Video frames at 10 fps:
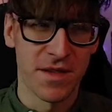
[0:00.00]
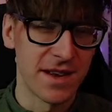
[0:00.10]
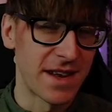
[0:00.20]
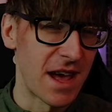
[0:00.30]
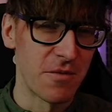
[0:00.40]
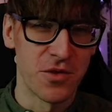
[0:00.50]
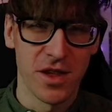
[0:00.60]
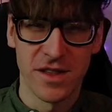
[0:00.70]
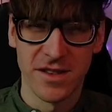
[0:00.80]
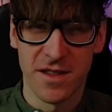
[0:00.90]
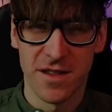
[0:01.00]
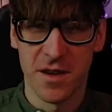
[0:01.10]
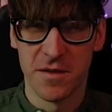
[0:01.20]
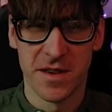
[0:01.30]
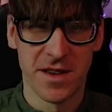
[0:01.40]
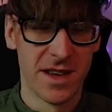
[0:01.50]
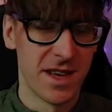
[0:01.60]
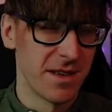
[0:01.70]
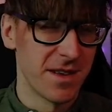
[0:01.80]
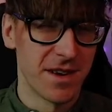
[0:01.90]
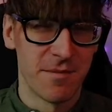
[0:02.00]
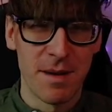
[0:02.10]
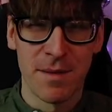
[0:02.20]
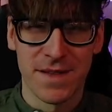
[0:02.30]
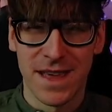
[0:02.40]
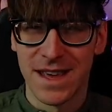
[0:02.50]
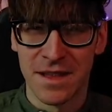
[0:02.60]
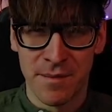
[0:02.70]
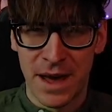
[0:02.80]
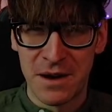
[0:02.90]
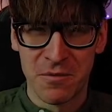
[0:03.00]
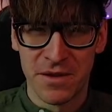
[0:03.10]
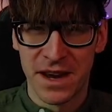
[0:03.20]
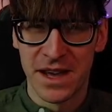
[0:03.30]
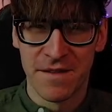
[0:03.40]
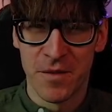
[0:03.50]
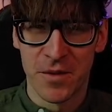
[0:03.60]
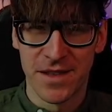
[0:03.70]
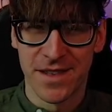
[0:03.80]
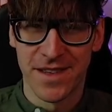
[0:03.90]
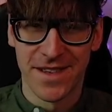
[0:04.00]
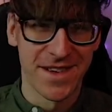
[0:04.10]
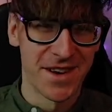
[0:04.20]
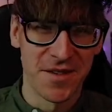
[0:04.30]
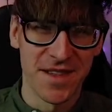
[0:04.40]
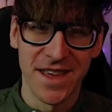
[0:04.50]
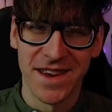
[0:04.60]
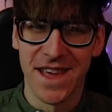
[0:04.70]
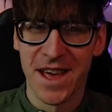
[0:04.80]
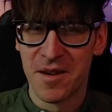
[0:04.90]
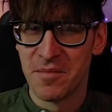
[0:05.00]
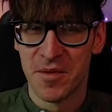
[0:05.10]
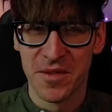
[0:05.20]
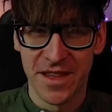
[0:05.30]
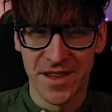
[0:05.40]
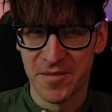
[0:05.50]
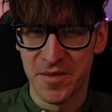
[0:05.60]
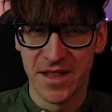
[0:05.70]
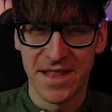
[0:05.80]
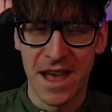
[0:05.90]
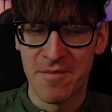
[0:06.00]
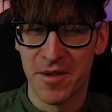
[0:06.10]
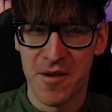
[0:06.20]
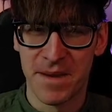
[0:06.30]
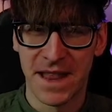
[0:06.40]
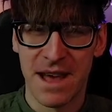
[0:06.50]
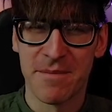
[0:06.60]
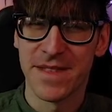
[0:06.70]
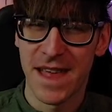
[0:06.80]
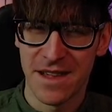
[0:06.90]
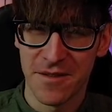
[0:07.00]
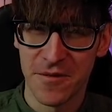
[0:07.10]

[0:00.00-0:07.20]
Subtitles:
down, chill on the sofa, you know, maybe even take it to bed one night if I wanted to, you know, sit in there, put the tablet on my lap, that sort